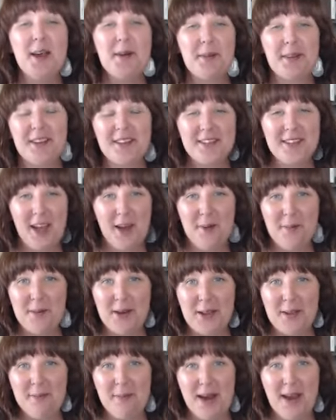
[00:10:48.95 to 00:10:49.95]
Because how
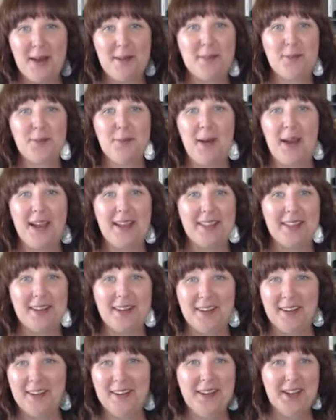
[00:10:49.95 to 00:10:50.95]
many moms buy the,